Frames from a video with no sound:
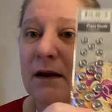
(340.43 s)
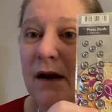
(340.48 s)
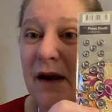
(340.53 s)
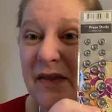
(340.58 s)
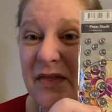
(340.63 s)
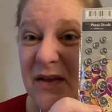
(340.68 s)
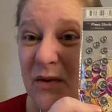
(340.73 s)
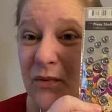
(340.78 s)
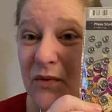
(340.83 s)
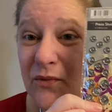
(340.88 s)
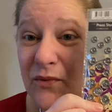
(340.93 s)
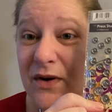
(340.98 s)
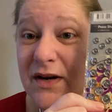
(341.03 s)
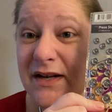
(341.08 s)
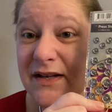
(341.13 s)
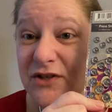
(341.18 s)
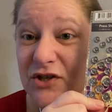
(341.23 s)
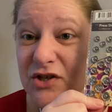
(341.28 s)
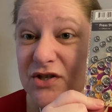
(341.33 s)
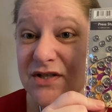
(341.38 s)
they were
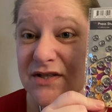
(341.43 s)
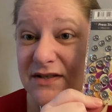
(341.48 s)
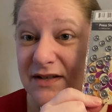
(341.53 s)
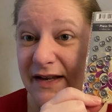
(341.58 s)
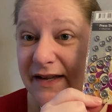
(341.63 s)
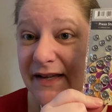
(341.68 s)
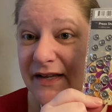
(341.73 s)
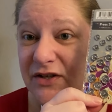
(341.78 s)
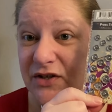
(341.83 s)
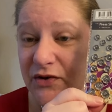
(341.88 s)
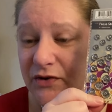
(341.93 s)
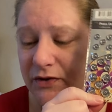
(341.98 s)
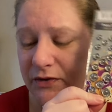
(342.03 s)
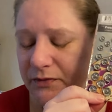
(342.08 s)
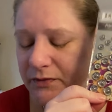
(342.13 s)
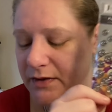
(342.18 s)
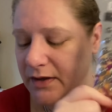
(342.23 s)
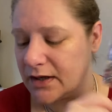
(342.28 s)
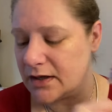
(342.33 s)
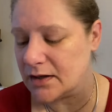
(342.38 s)
really just like a euro.
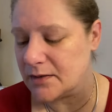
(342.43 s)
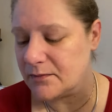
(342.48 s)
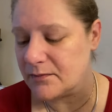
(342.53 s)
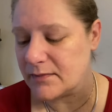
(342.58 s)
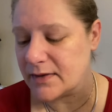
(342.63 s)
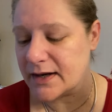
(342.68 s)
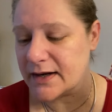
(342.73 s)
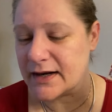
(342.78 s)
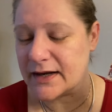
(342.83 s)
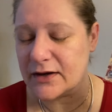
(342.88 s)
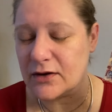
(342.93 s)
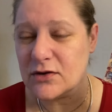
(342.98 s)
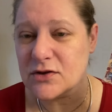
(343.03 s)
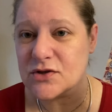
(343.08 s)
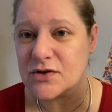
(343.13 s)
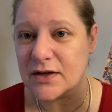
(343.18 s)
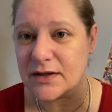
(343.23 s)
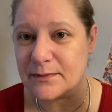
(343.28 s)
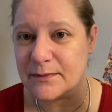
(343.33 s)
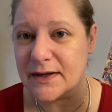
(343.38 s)
And I
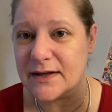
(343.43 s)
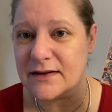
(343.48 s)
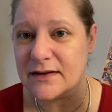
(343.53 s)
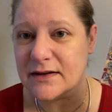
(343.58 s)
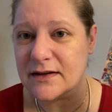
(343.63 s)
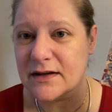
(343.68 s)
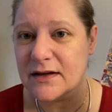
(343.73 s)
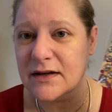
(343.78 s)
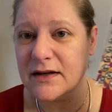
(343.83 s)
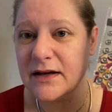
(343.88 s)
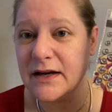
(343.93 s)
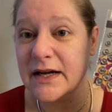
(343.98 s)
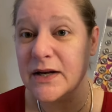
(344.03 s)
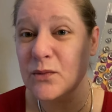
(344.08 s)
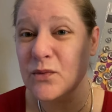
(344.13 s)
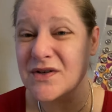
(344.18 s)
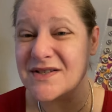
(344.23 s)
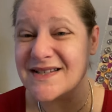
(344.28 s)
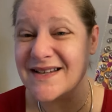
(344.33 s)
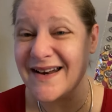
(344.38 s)
also admit it
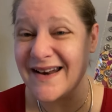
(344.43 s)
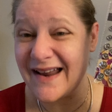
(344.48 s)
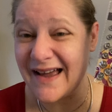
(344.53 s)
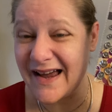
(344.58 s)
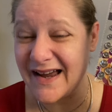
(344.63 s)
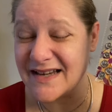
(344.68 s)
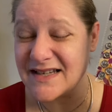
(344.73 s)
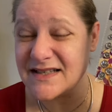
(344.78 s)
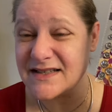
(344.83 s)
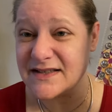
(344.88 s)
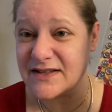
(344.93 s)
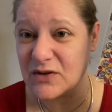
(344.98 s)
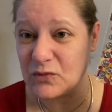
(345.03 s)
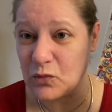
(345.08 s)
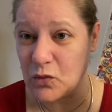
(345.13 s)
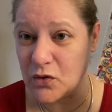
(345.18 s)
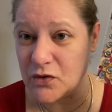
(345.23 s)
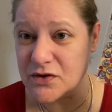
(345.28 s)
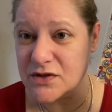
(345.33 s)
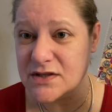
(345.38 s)
was the last there
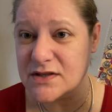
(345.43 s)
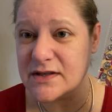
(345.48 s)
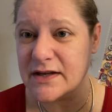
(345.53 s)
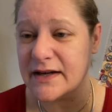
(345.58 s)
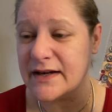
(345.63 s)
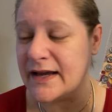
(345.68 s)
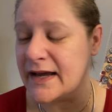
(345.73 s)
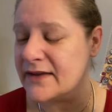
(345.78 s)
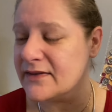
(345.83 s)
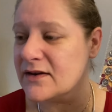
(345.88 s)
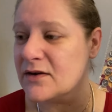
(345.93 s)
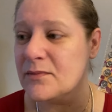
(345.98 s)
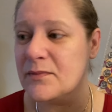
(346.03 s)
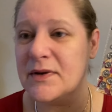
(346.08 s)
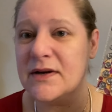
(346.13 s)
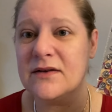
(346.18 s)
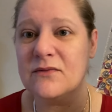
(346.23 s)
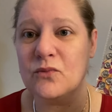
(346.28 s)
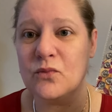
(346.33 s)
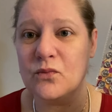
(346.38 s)
was, and had there
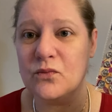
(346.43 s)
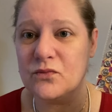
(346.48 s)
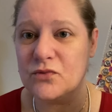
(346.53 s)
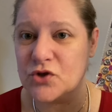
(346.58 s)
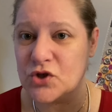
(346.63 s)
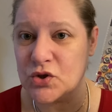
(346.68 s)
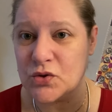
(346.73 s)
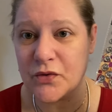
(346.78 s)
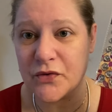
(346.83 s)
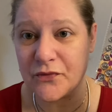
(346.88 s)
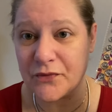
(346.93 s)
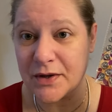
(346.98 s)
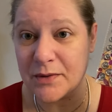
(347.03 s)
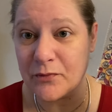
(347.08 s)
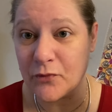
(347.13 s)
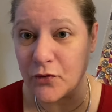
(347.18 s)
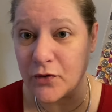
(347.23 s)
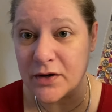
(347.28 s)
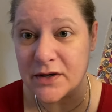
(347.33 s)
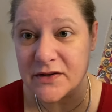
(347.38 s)
been two or three
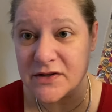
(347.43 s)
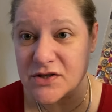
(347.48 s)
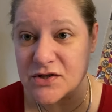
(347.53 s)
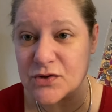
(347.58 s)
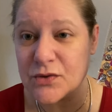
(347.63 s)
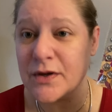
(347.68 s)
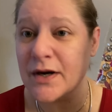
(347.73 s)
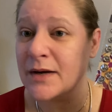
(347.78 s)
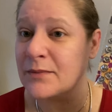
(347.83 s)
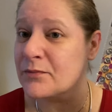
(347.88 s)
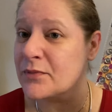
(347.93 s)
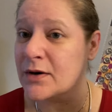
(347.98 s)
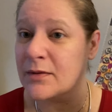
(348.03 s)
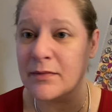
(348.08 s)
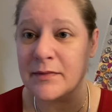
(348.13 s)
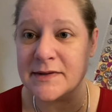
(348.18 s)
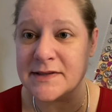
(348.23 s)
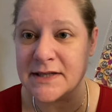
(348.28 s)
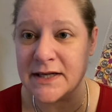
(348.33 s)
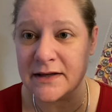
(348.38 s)
more in the store, I'd
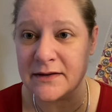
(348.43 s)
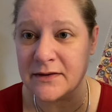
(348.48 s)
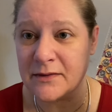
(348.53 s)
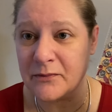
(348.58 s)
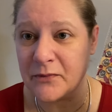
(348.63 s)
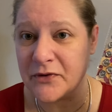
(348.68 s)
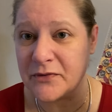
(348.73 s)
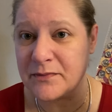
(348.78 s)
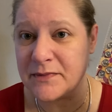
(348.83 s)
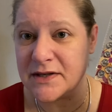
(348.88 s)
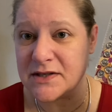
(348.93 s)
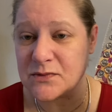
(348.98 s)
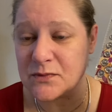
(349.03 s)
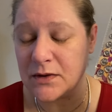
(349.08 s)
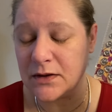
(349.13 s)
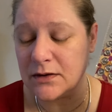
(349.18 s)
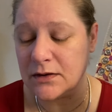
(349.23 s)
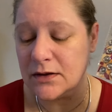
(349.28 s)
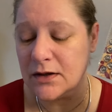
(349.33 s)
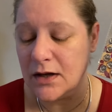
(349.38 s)
probably taken them with me as
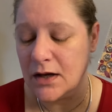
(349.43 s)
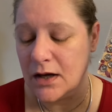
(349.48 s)
well.